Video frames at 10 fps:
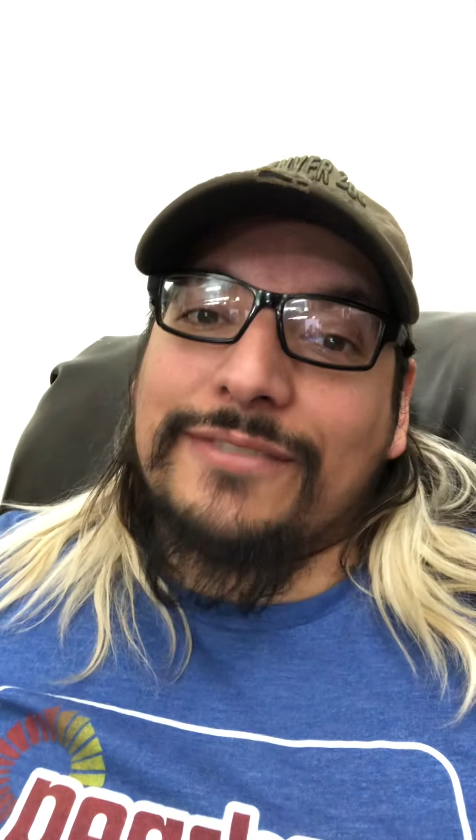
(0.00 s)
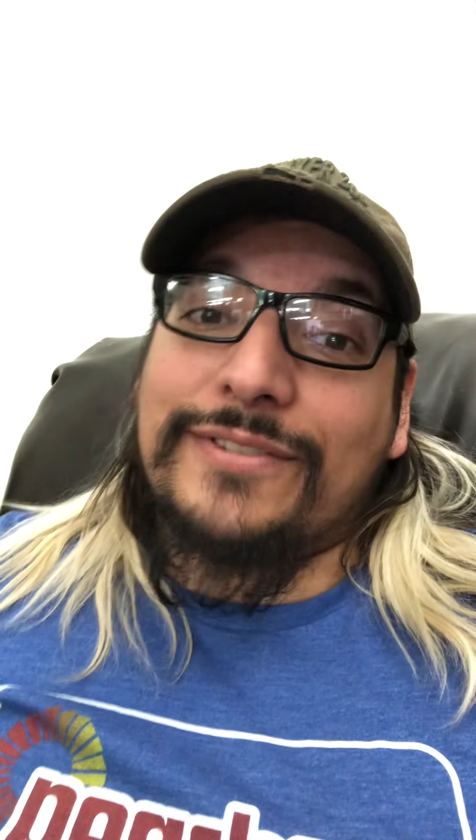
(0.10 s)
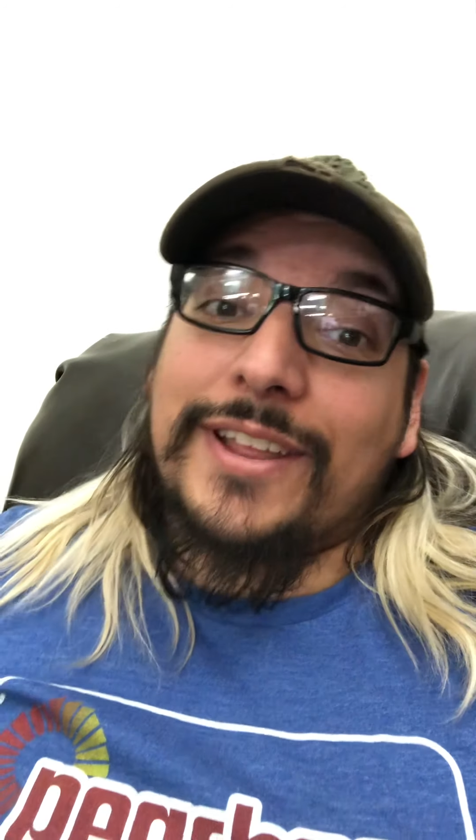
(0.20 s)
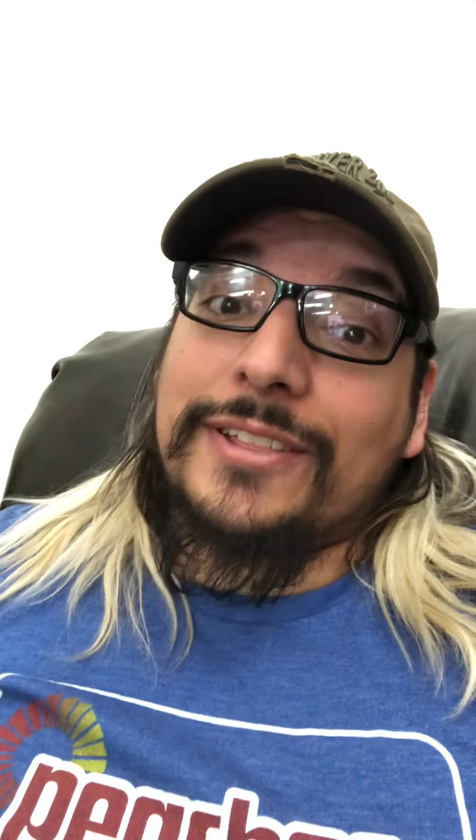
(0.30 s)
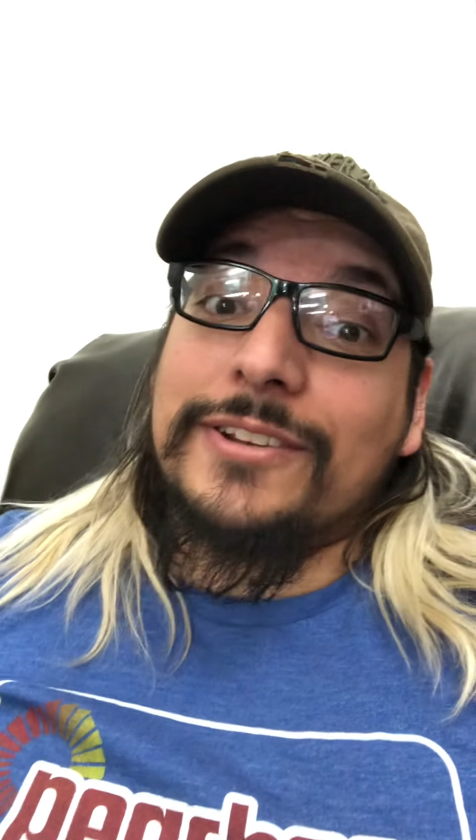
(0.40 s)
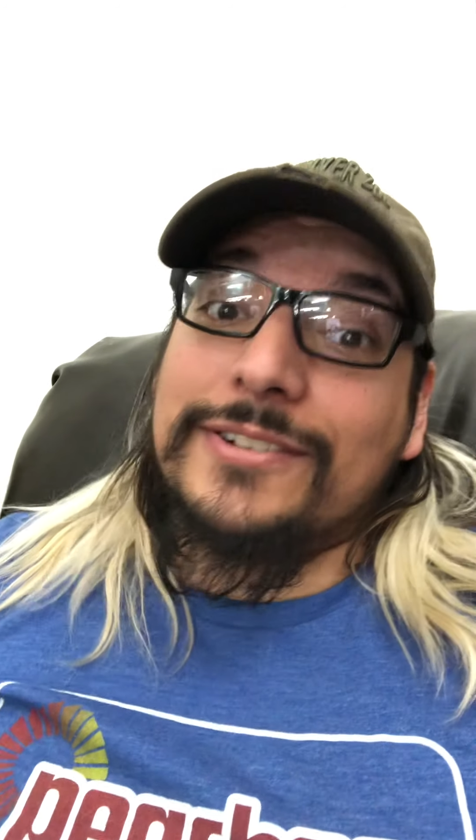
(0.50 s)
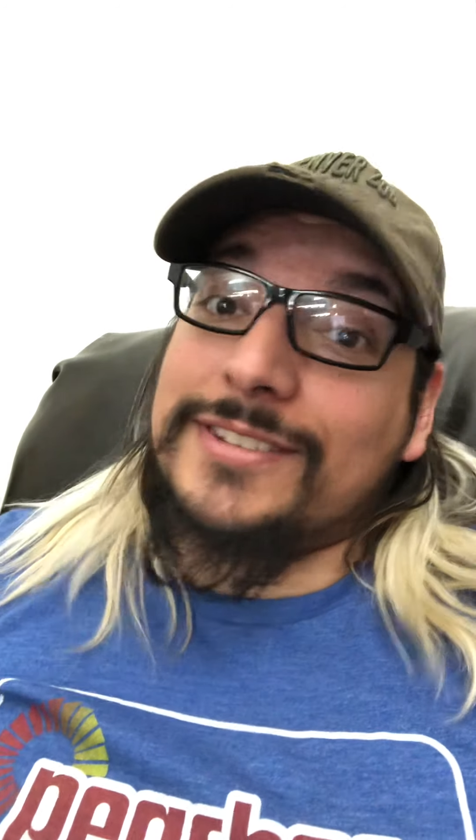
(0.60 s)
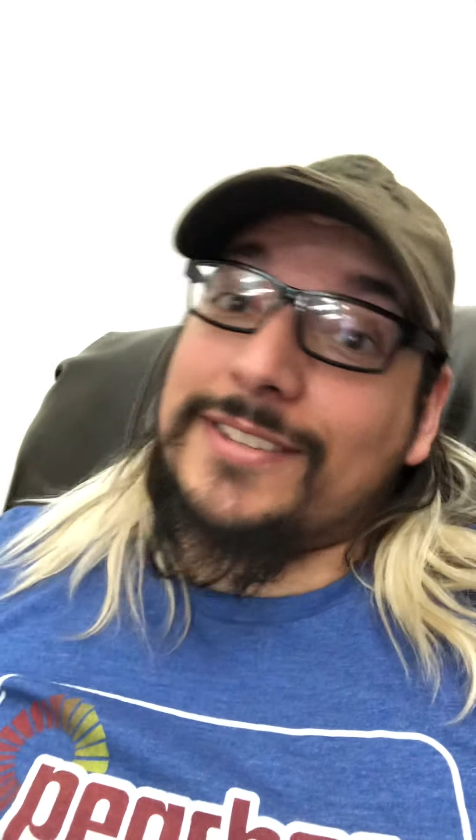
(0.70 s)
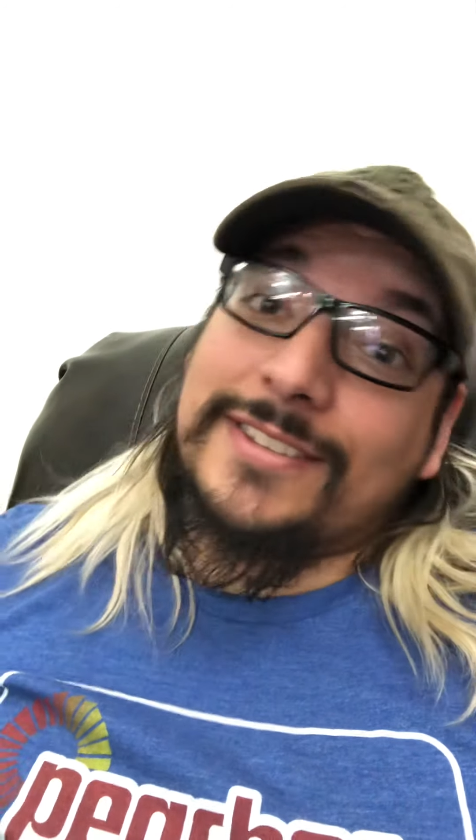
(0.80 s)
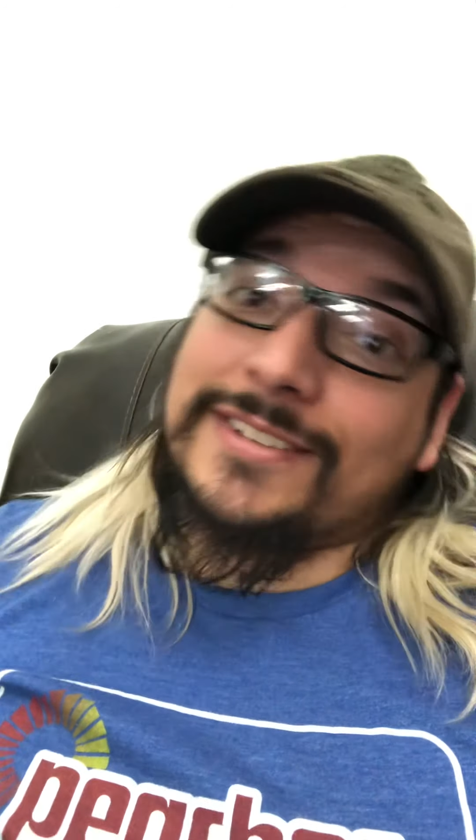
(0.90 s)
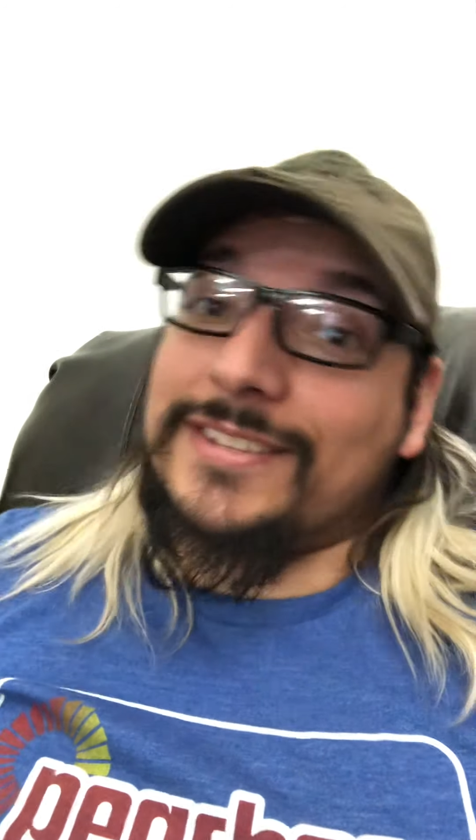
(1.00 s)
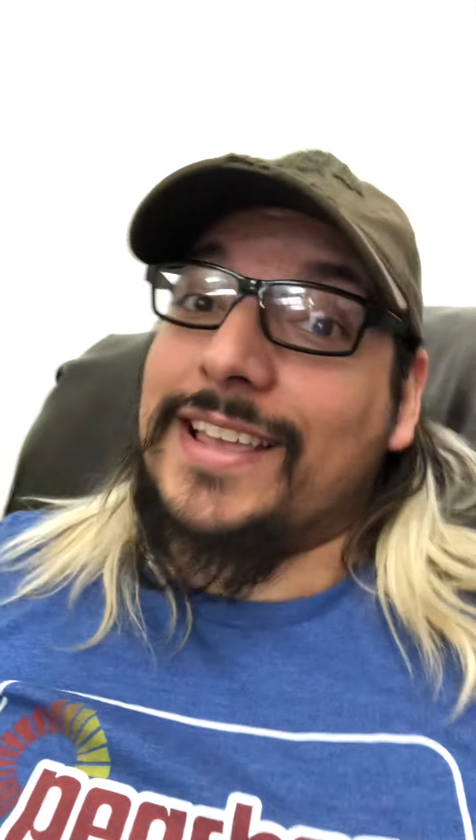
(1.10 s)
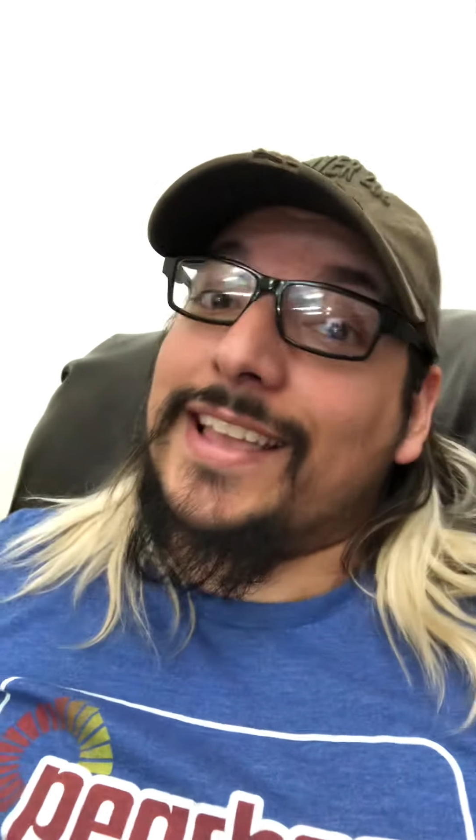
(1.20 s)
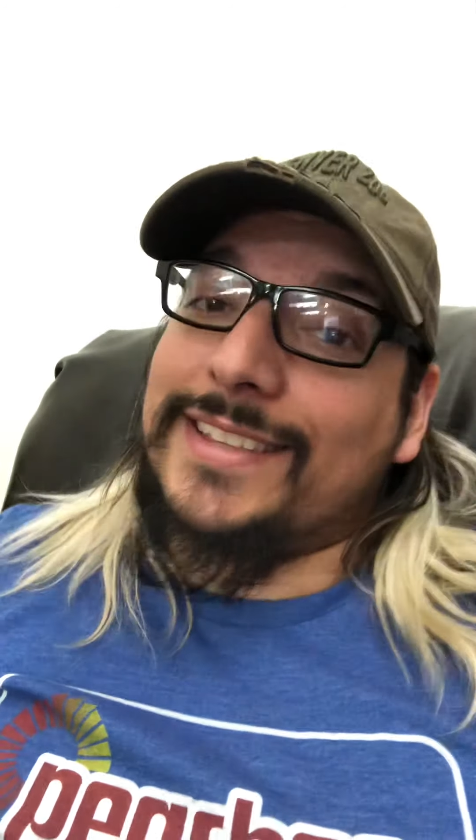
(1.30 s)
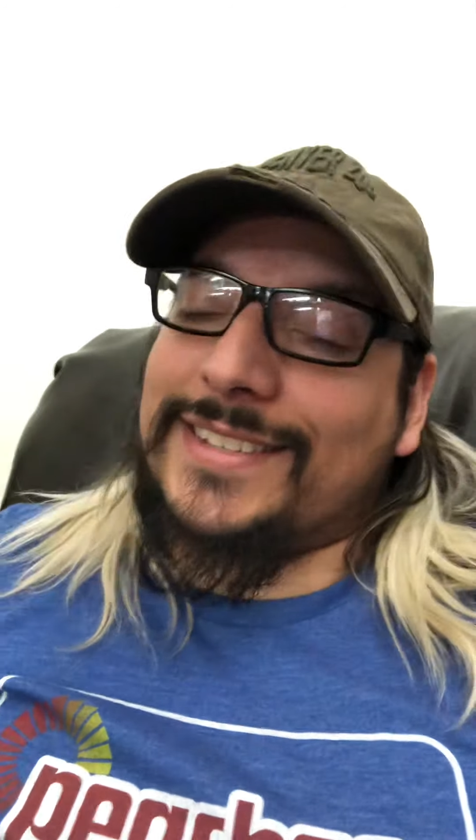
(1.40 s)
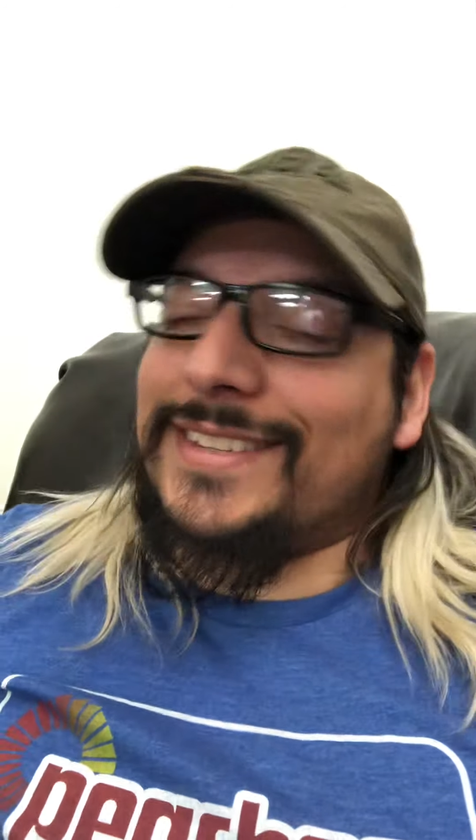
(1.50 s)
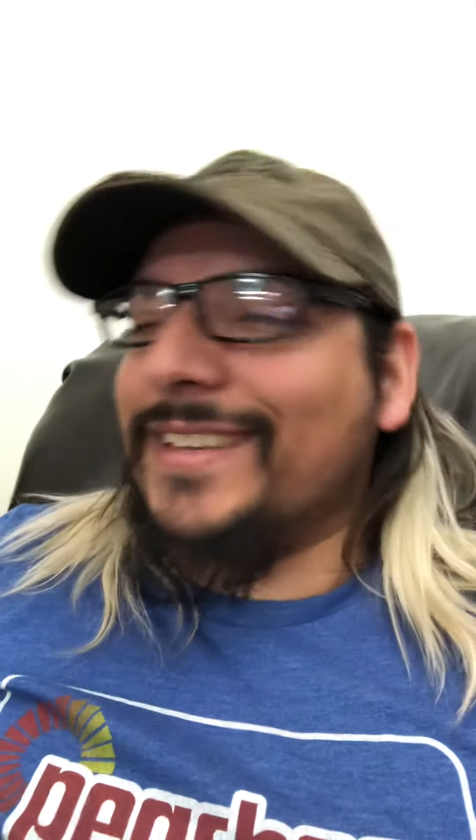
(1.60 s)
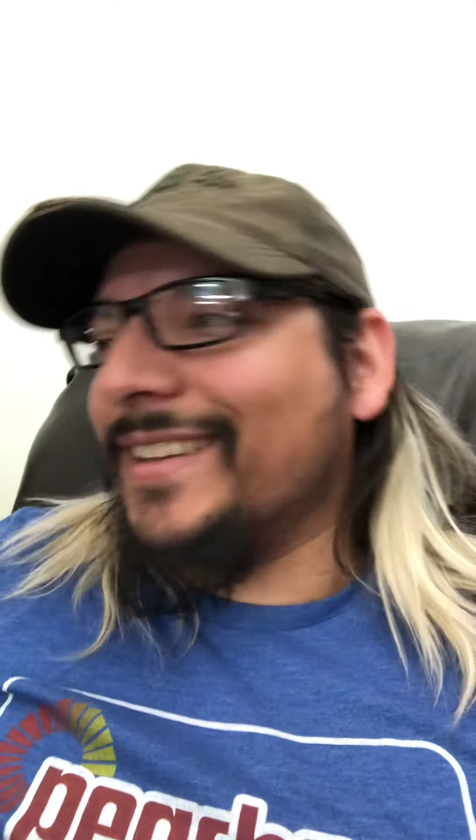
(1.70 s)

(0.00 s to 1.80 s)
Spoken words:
Failure is a success,